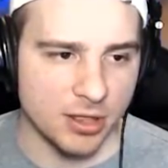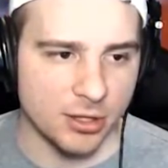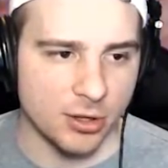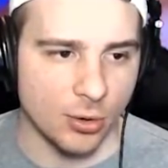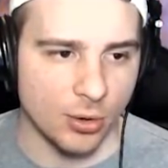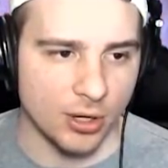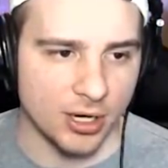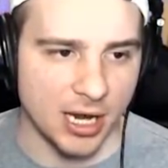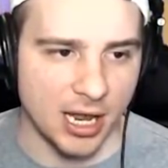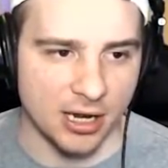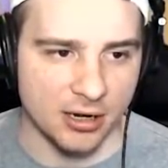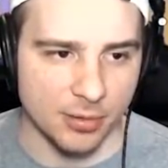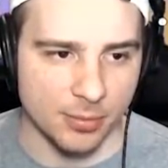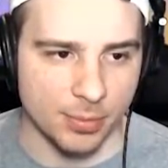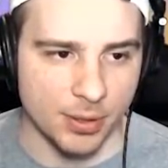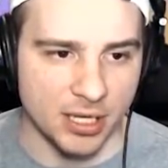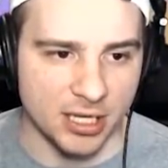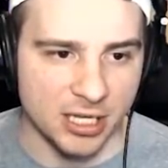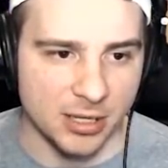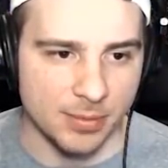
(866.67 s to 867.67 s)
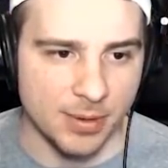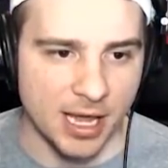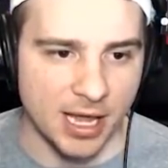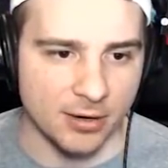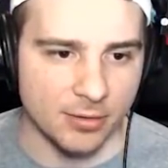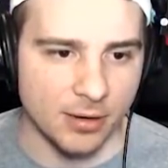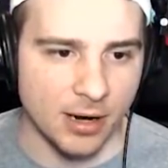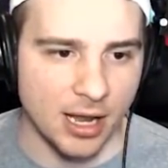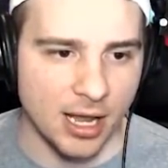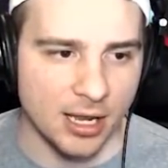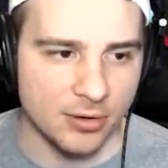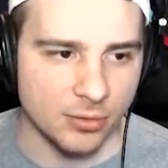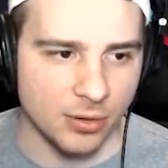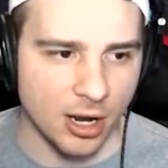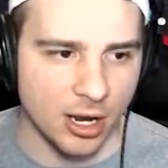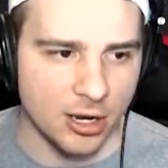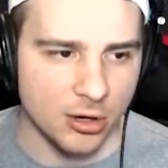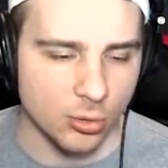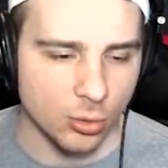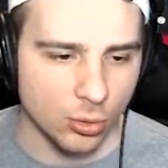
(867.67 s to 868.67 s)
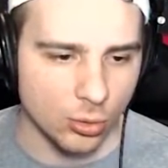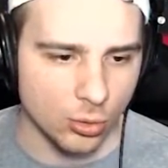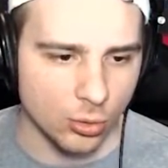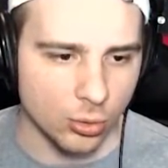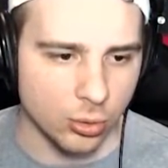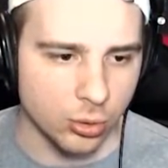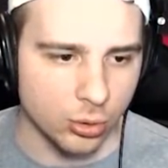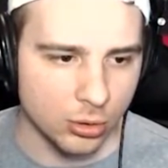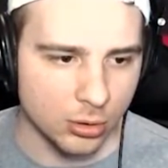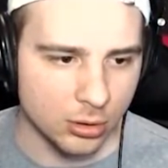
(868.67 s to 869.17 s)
going on a piggyback ride, right? Ooh.